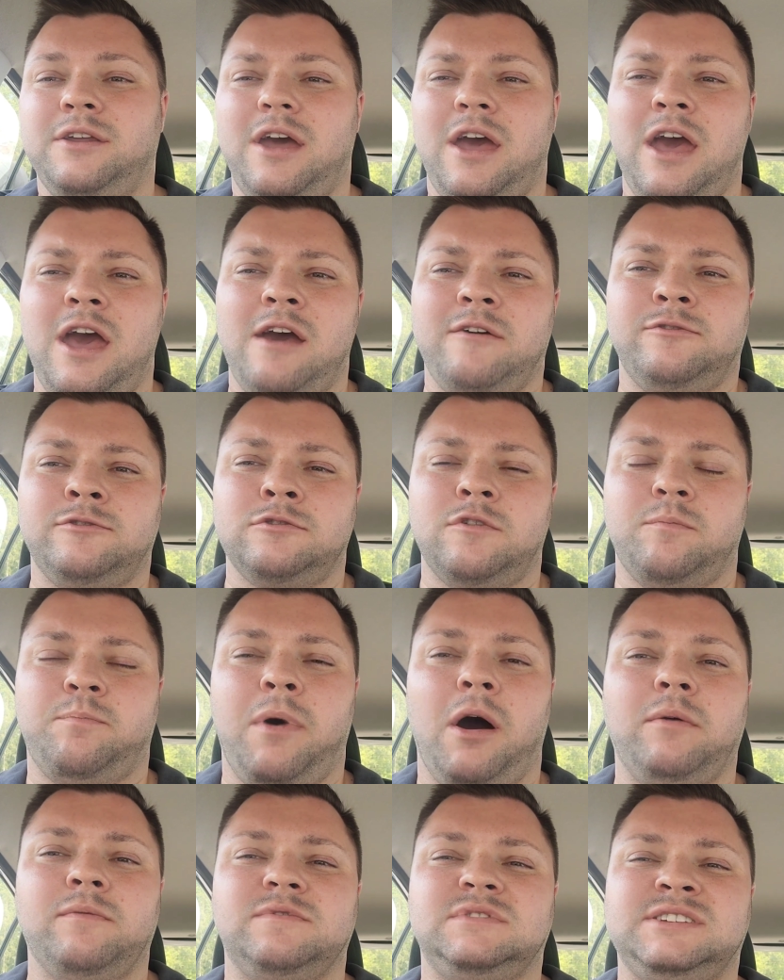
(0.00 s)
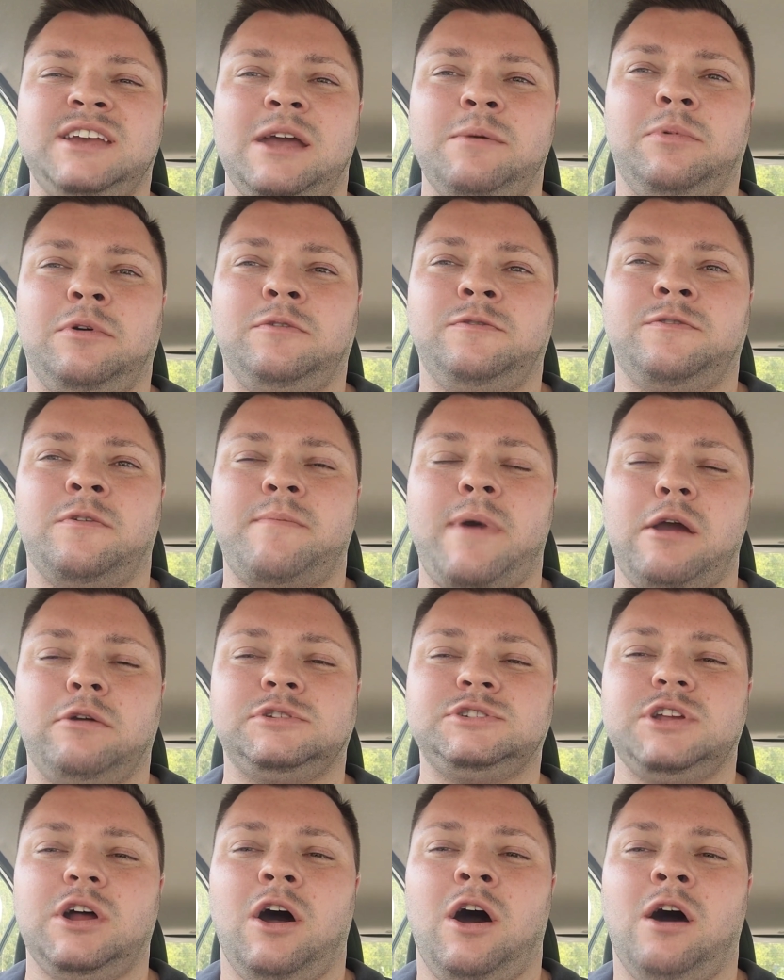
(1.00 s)
They were at bottom table for
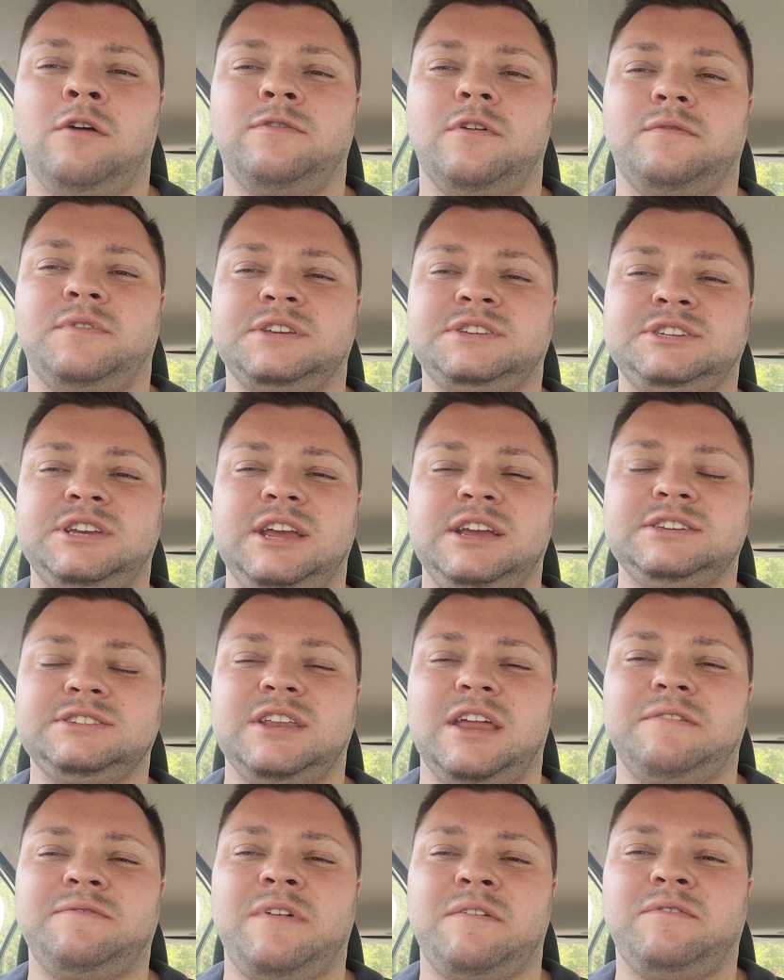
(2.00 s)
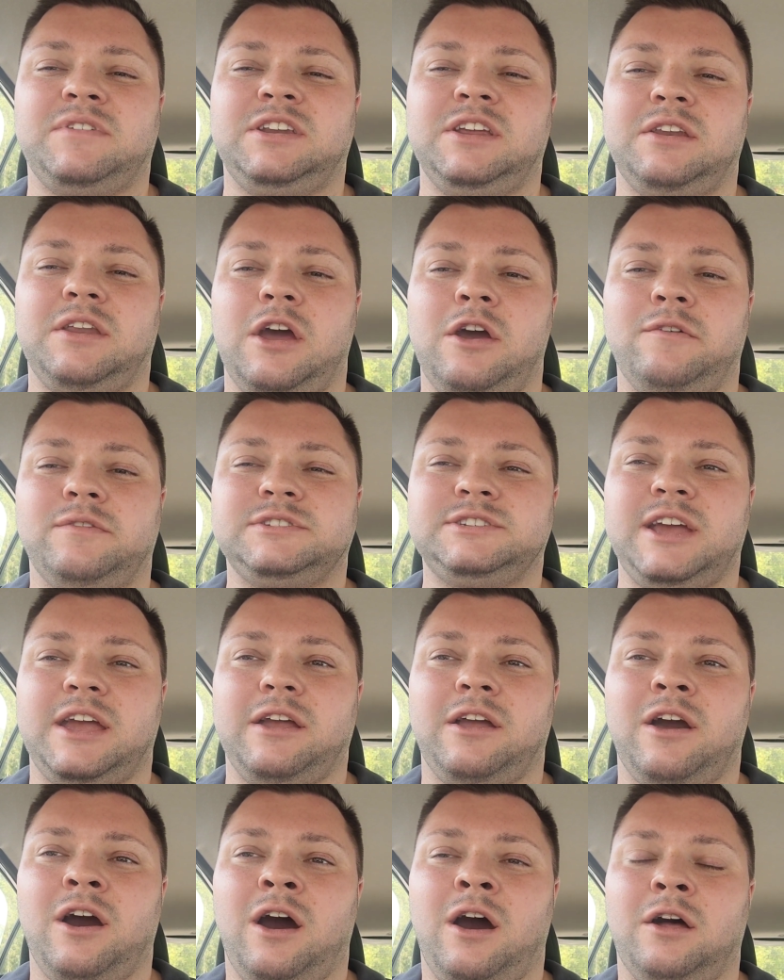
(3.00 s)
most of the season, and then they did
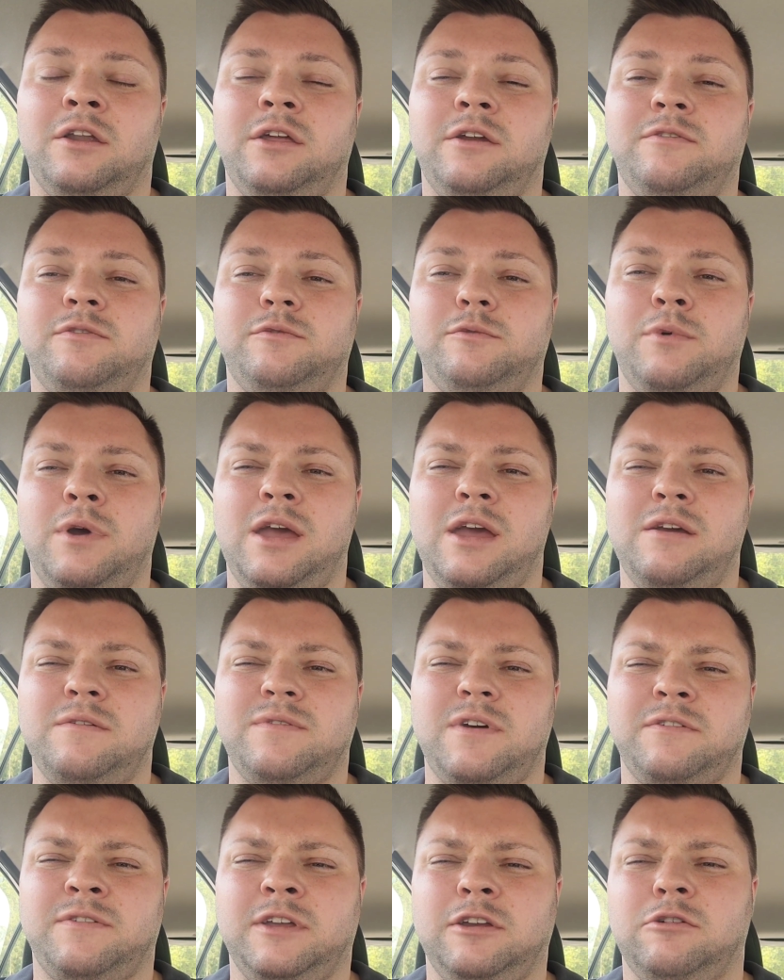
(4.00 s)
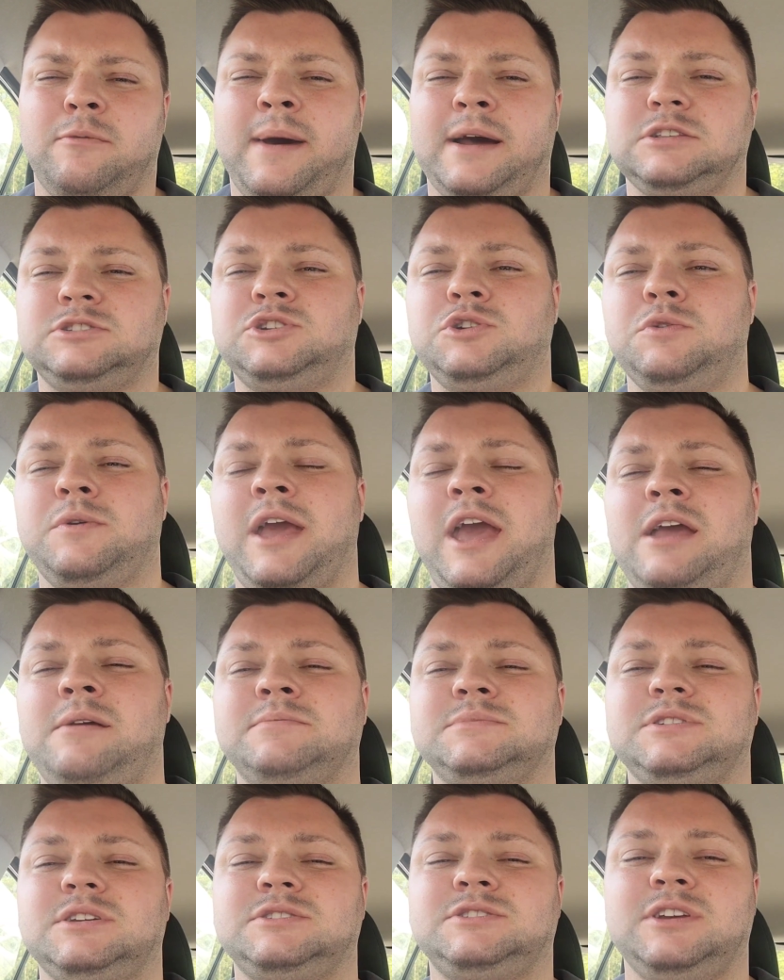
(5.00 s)
overtake Cardiff with, I think it was about 2
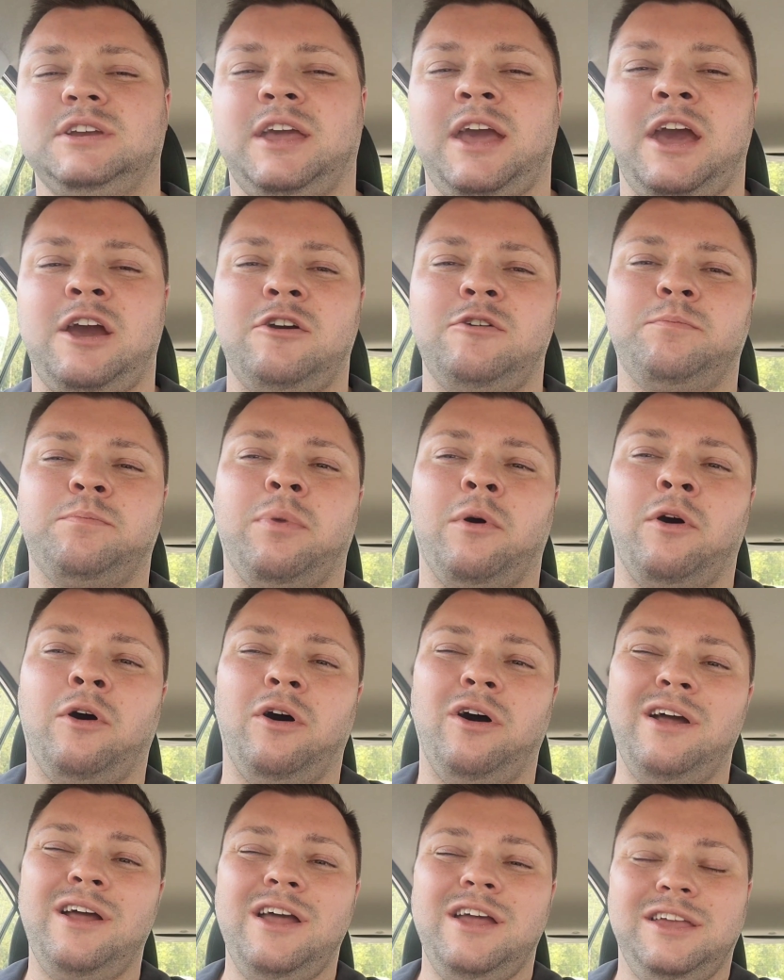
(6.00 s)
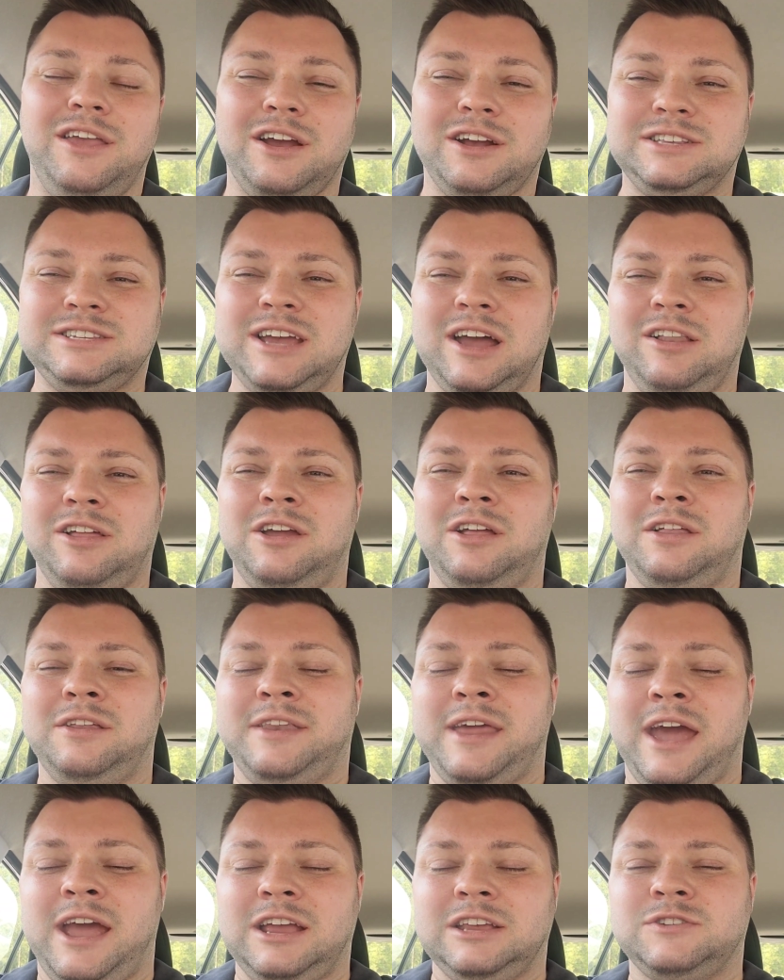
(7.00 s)
games to go, but you could tell early
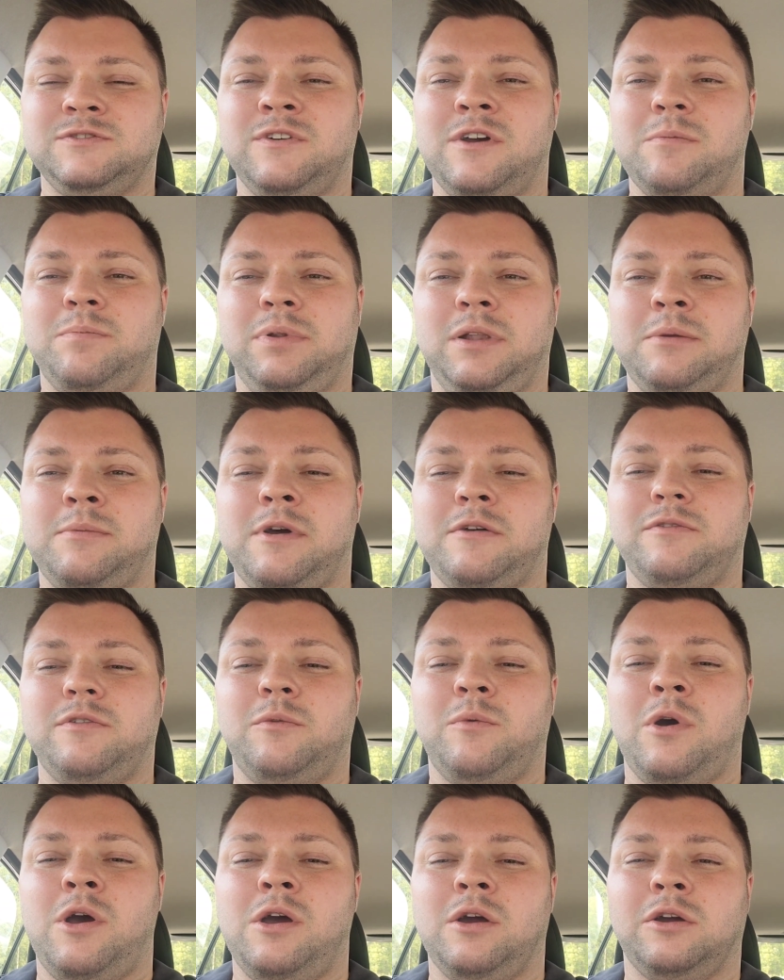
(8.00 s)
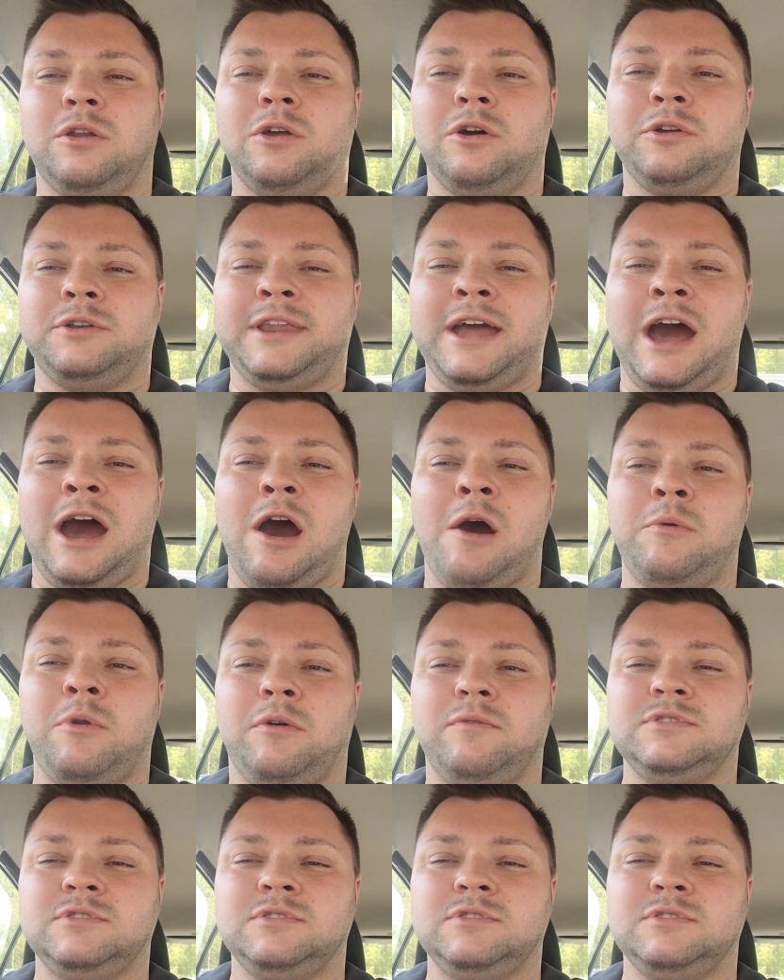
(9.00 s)
days that Plymouth were going to go down.